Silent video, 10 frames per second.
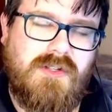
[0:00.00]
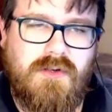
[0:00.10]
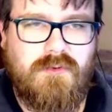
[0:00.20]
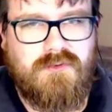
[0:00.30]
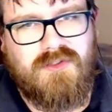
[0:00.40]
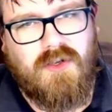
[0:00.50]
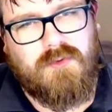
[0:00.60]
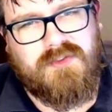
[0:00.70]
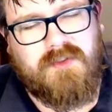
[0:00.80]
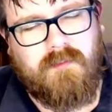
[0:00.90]
use
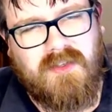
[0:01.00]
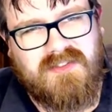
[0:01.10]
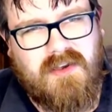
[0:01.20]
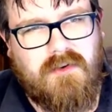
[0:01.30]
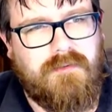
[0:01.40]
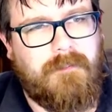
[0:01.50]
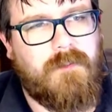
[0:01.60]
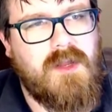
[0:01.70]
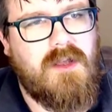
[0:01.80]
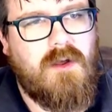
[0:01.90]
toasts myself
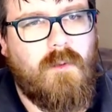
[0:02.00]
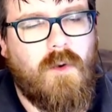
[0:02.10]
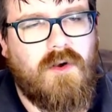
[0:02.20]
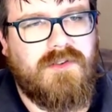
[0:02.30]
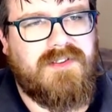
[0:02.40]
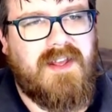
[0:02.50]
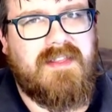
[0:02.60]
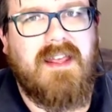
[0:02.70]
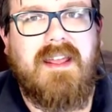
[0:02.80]
was at the